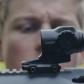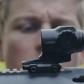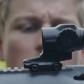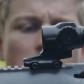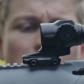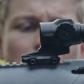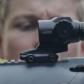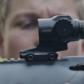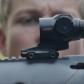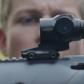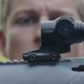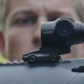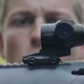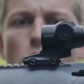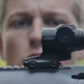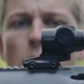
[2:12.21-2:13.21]
via these
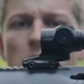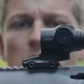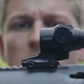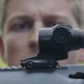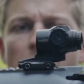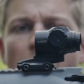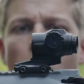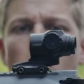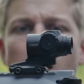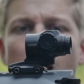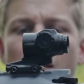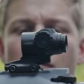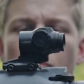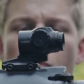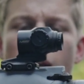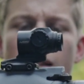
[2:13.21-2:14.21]
lugs, and you should be able to see the outline
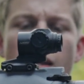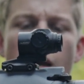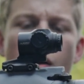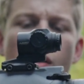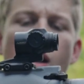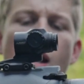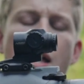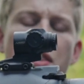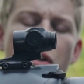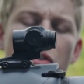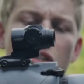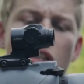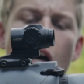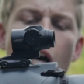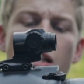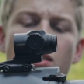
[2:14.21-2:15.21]
of them right there.
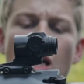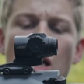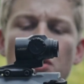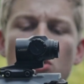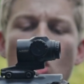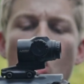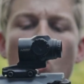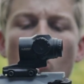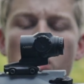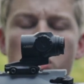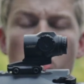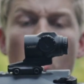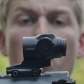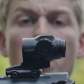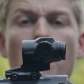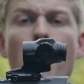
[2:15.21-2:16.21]
There's lugs on the lower which
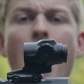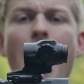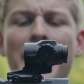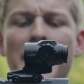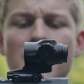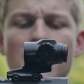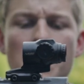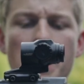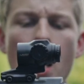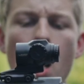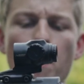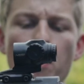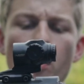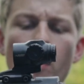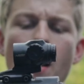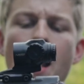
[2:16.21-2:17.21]
go into pockets on the
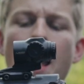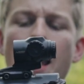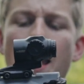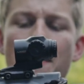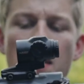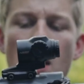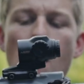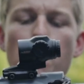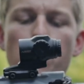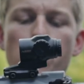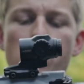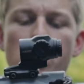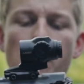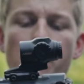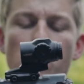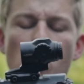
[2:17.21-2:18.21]
upper, and the upper
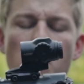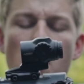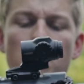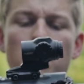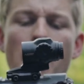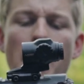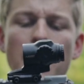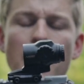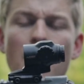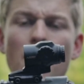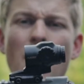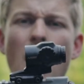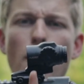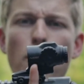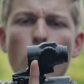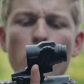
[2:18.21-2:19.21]
receiver is going to be applying a lot of
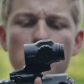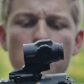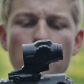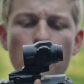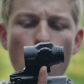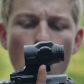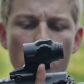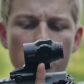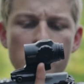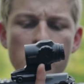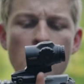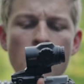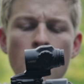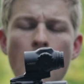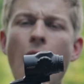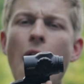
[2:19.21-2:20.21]
upwards force
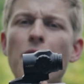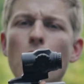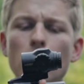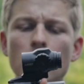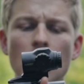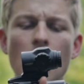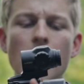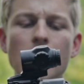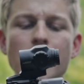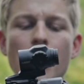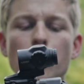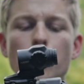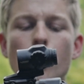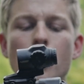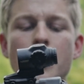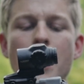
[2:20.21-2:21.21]
on those lugs, and
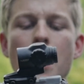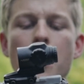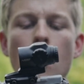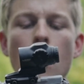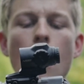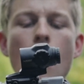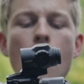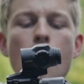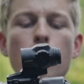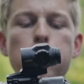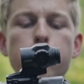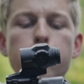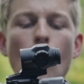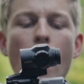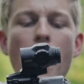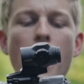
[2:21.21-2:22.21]
it's going to tend to
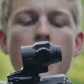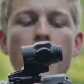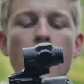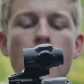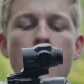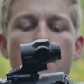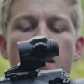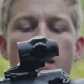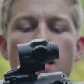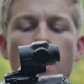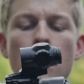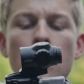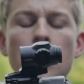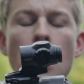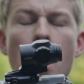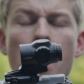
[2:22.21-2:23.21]
pry the
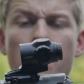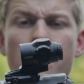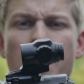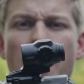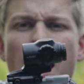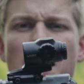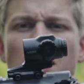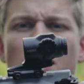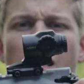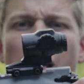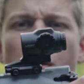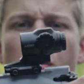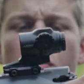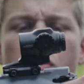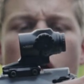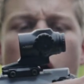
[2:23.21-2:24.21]
lugs and the
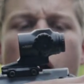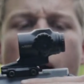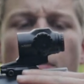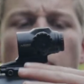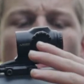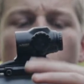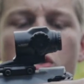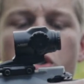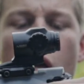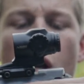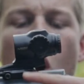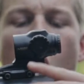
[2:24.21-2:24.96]
layers upwards and